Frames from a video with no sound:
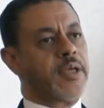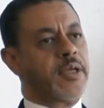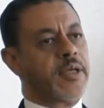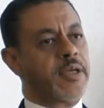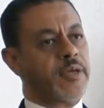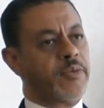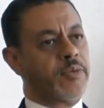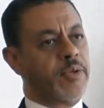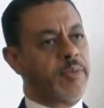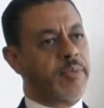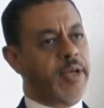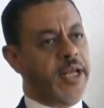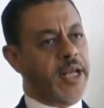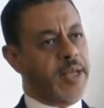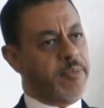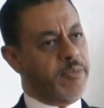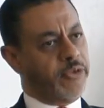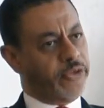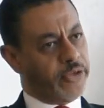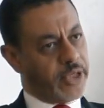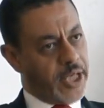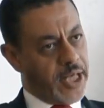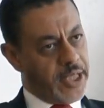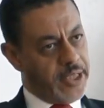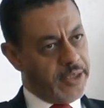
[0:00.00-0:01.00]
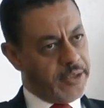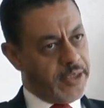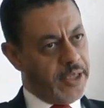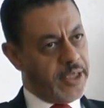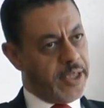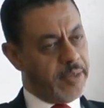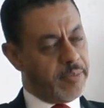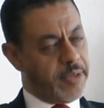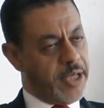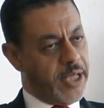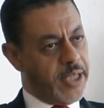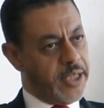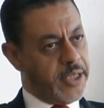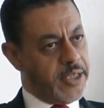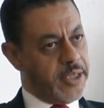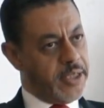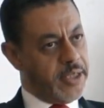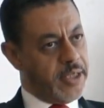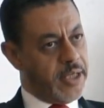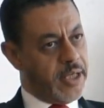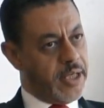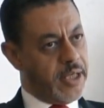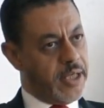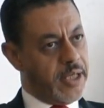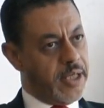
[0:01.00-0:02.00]
Well, my name is Khalid Elgibali,
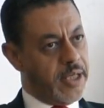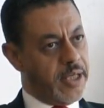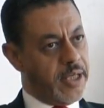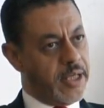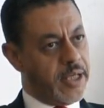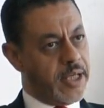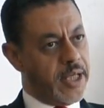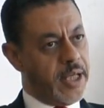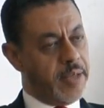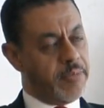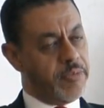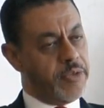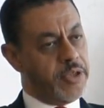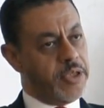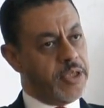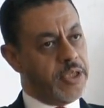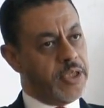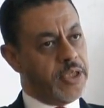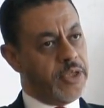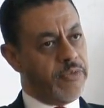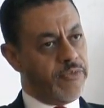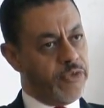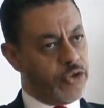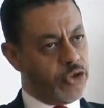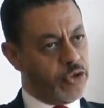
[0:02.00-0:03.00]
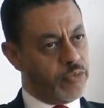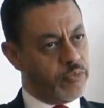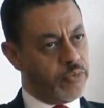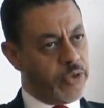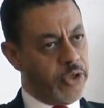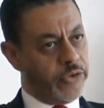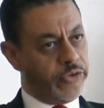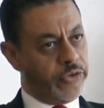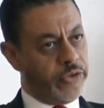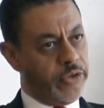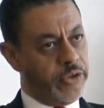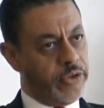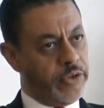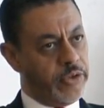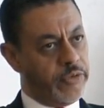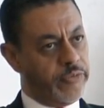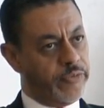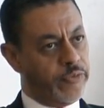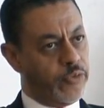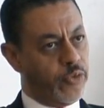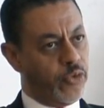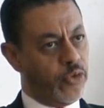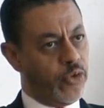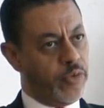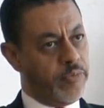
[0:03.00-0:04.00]
and I'm the Division President
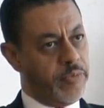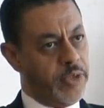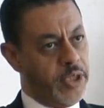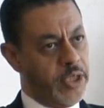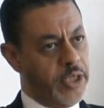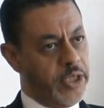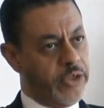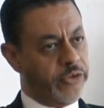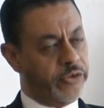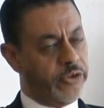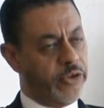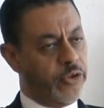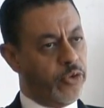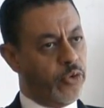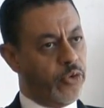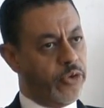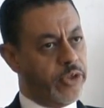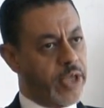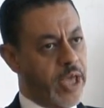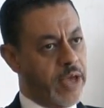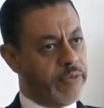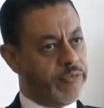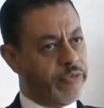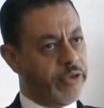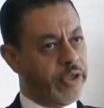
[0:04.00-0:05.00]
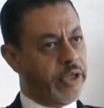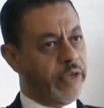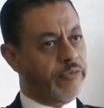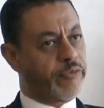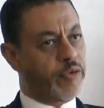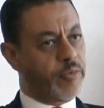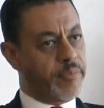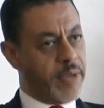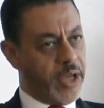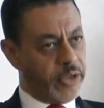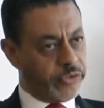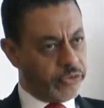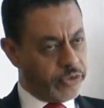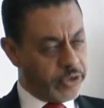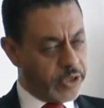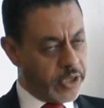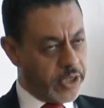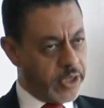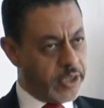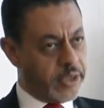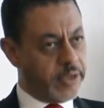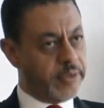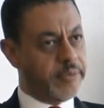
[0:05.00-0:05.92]
for Middle East and North Africa for Mastercard.